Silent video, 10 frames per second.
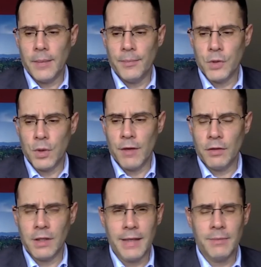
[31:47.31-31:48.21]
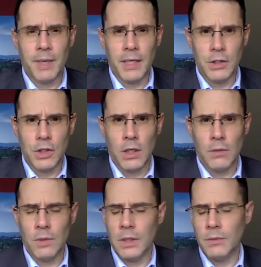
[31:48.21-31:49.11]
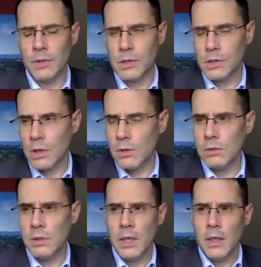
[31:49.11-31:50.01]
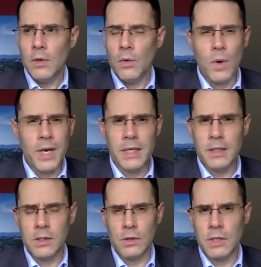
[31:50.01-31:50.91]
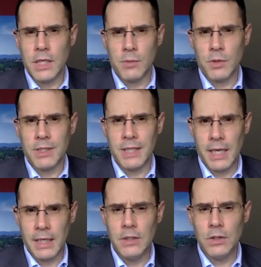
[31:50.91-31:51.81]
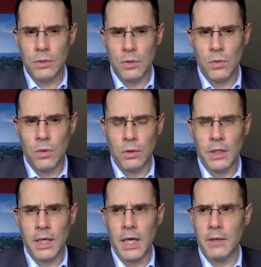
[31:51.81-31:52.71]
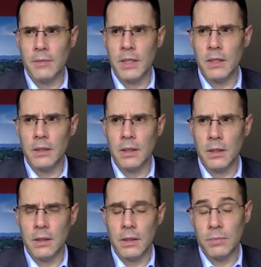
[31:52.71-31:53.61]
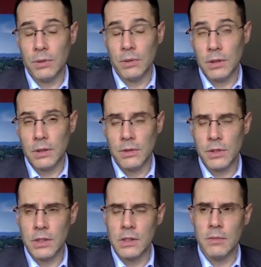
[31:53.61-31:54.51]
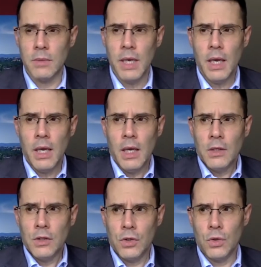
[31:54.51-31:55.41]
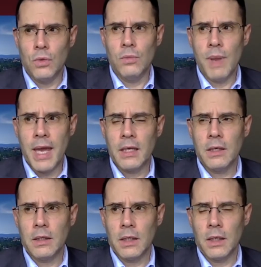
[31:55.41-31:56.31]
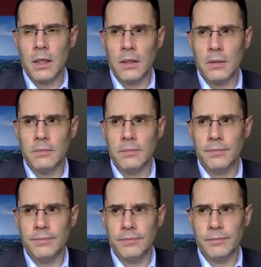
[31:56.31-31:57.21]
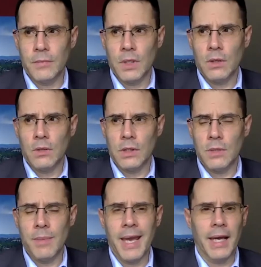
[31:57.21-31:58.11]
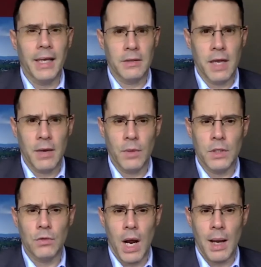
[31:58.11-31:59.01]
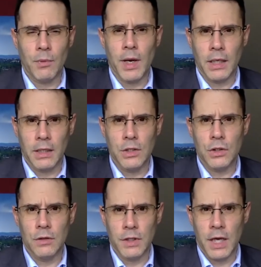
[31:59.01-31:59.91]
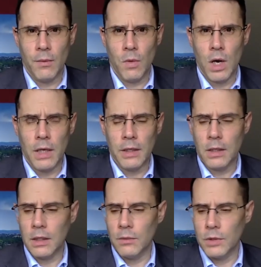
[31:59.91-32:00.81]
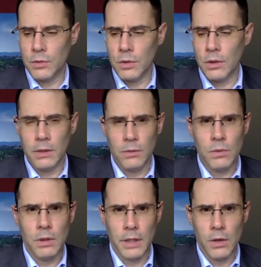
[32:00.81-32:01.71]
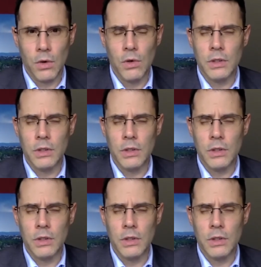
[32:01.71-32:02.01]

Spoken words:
have let Beijing, when it was so weak and so desperate to get into the world economy and political system, to make to demand that we drop recognition of Taiwan, which really hurt